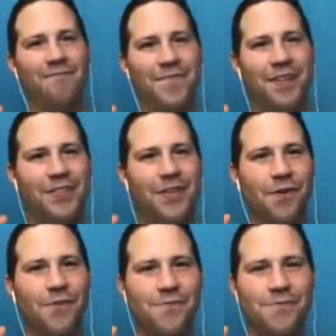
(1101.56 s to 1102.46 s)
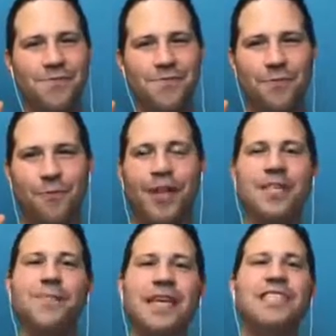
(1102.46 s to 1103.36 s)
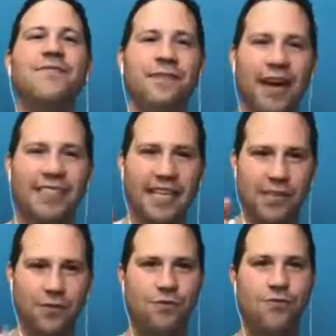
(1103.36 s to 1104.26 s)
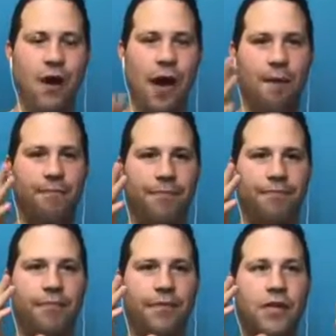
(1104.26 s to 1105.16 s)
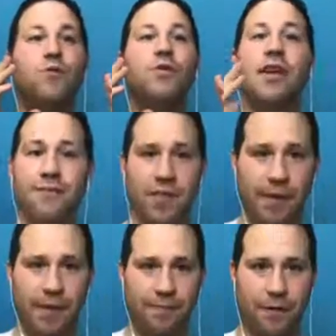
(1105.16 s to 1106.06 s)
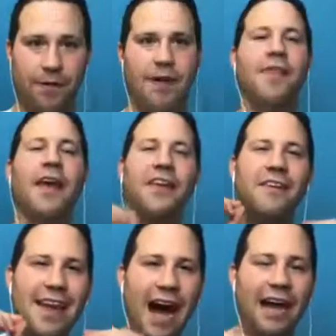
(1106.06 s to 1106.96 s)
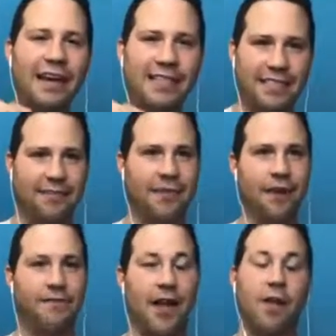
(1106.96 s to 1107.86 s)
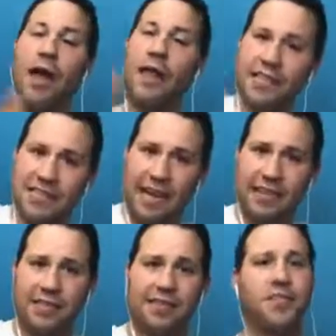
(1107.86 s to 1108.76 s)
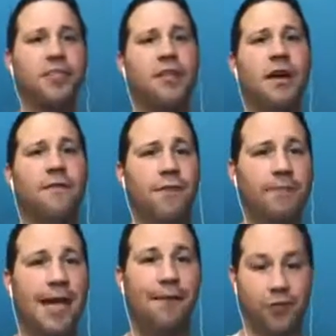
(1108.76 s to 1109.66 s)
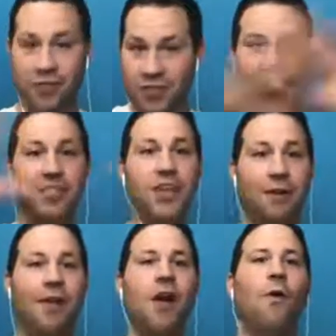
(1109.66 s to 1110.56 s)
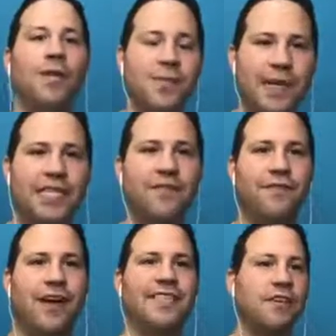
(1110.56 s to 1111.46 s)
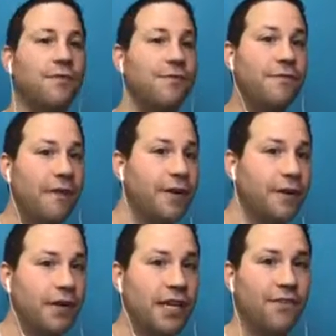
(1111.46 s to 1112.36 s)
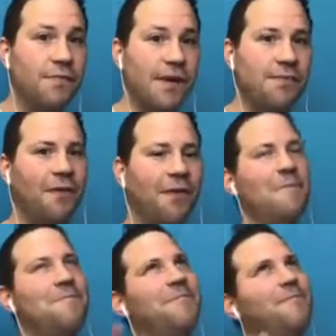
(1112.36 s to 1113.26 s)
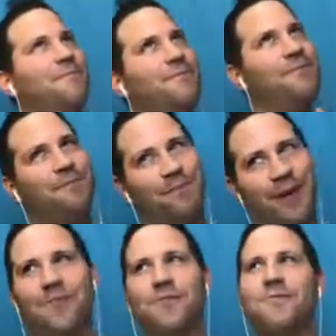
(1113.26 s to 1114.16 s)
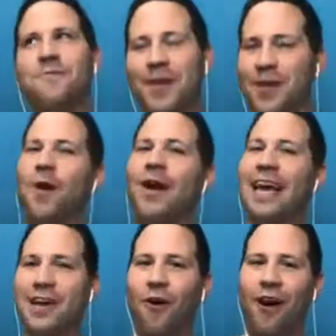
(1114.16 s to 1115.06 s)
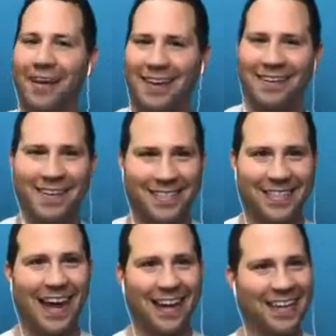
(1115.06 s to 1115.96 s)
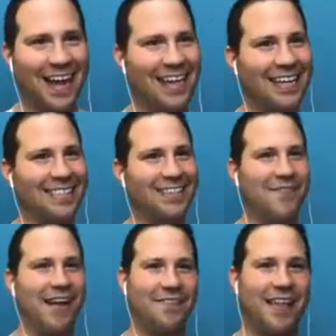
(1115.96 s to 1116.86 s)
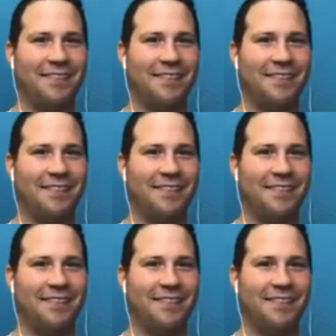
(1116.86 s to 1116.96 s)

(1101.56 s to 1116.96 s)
So what's a piece of advice that you give to people that you're not necessarily good at following? And this is not necessarily just for optometry, just in general. What's a piece of advice that you're very good at giving people, but you don't want to get caught because you're not necessarily following?